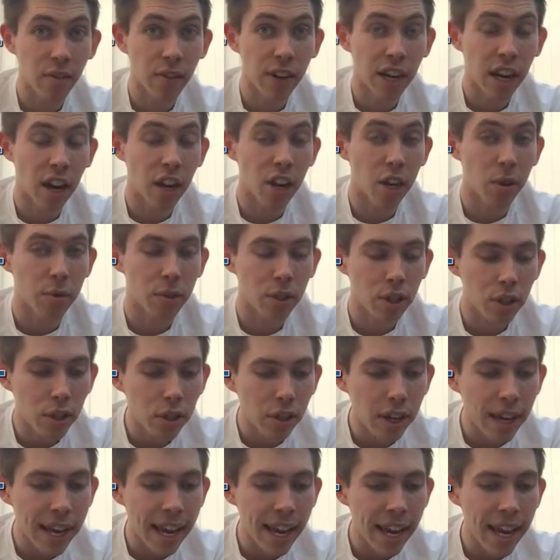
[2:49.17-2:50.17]
I really hope you
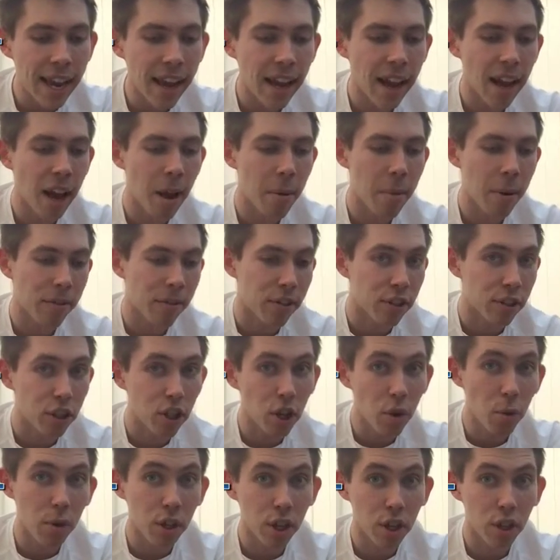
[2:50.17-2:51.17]
enjoy it. If you
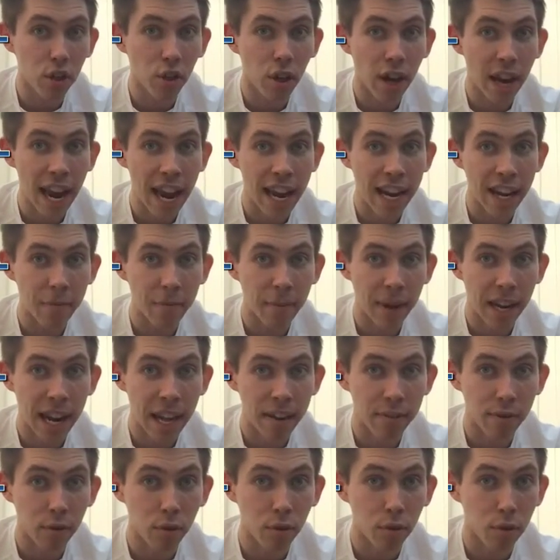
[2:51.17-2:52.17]
do want to try any of my
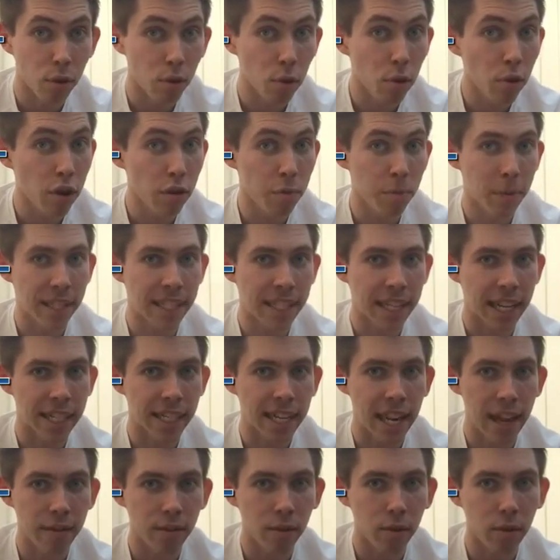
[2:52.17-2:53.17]
levels or all of my
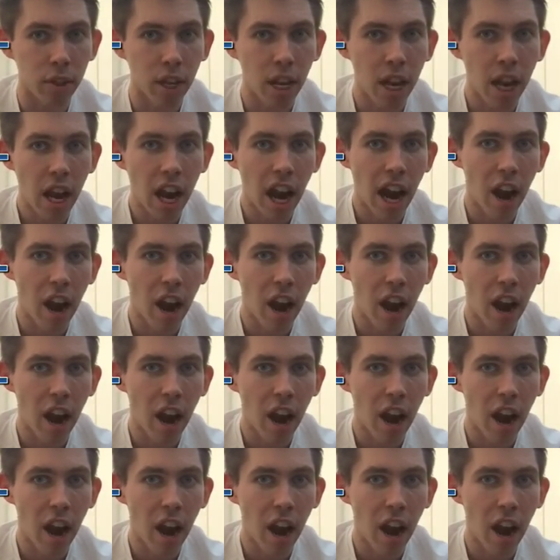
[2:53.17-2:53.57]
6 levels,